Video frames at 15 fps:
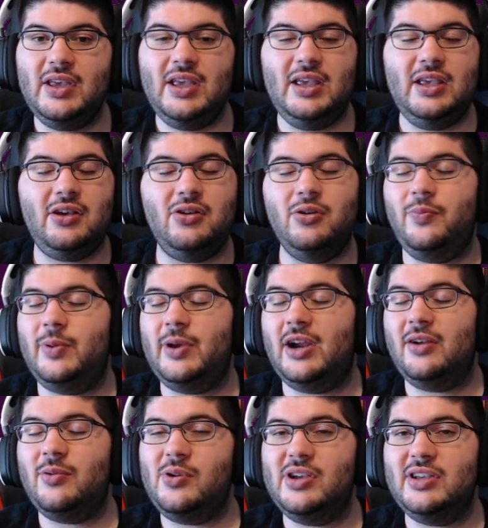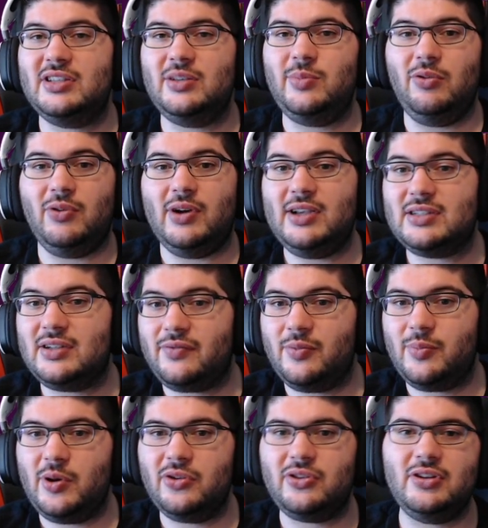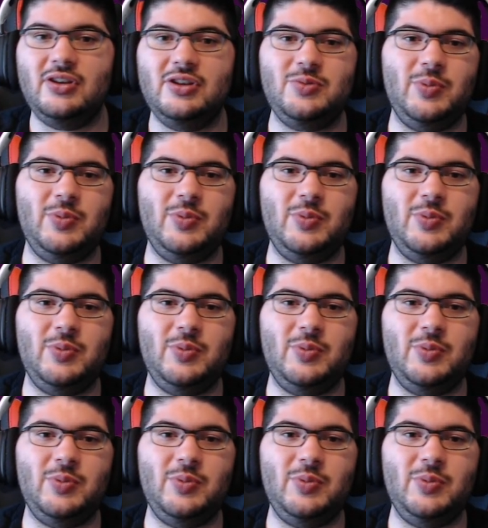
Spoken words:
He could very well easily be rested for both of those,